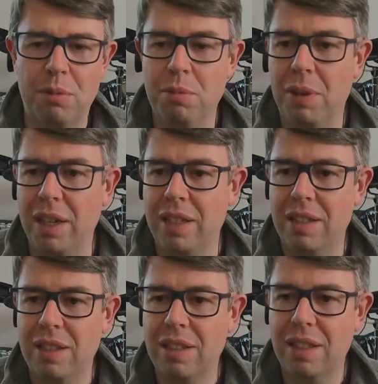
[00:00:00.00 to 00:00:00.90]
of
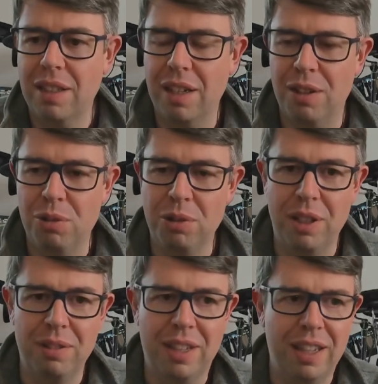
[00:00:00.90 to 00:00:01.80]
my
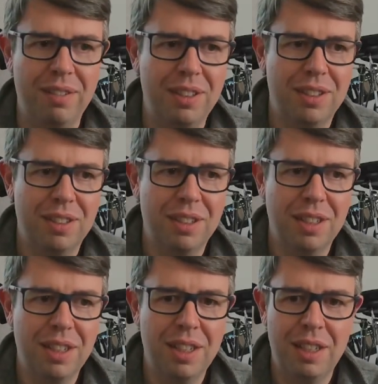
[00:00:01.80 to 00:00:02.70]
audio gear is
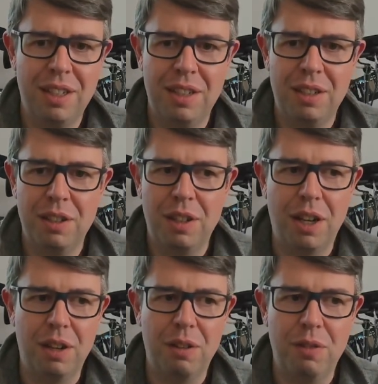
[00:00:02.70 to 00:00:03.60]

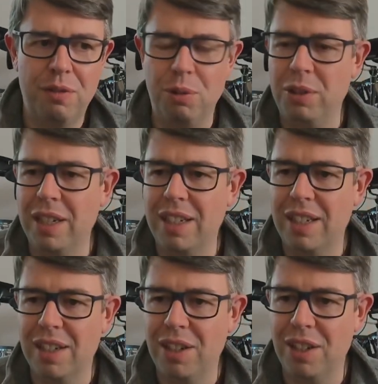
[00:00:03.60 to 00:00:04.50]
48
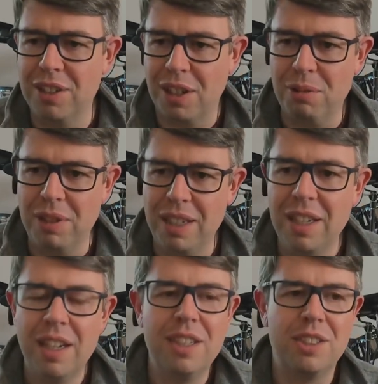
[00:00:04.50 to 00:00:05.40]
kilohertz only,
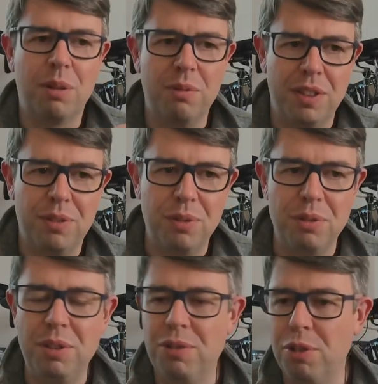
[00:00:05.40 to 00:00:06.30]
some of it's
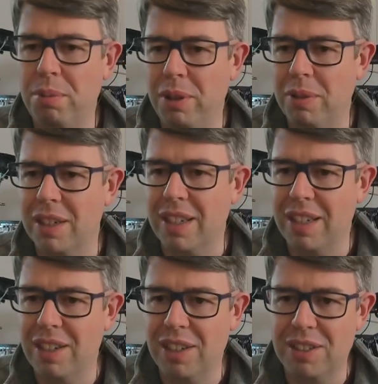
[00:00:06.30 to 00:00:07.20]
44.1
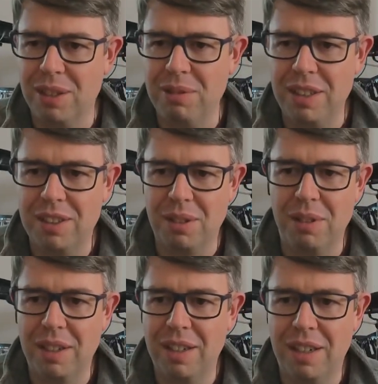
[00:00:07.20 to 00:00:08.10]
kilohertz only.
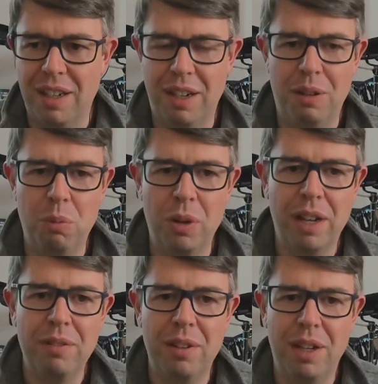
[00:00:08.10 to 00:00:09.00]
So
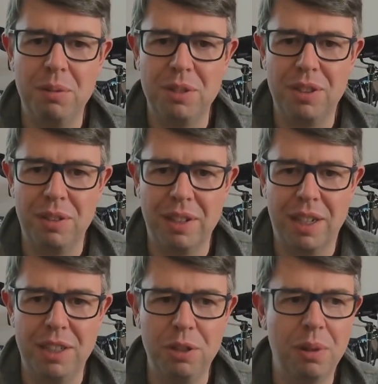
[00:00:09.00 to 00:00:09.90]
whatever I was doing,
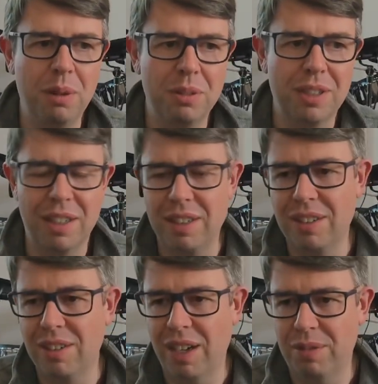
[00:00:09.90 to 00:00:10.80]
I knew I was going
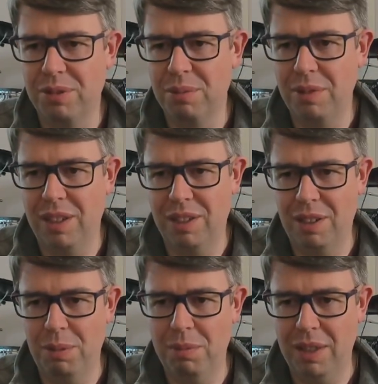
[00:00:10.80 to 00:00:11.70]
to have to
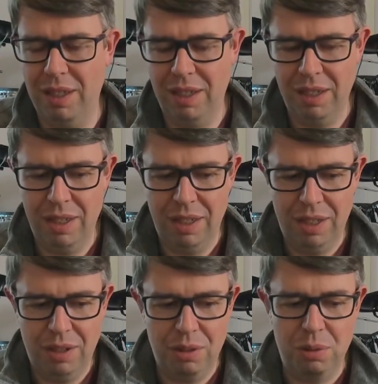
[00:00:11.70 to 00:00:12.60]
retime the
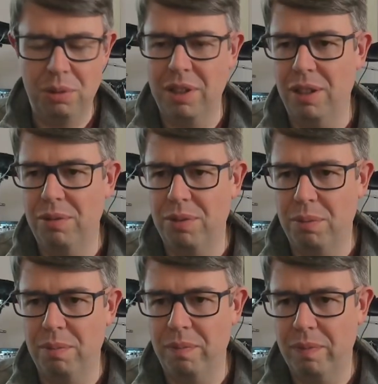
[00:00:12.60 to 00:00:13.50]
audio
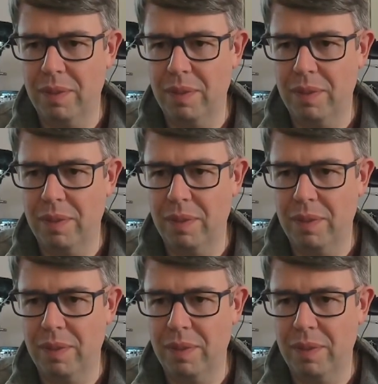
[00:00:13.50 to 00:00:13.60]
from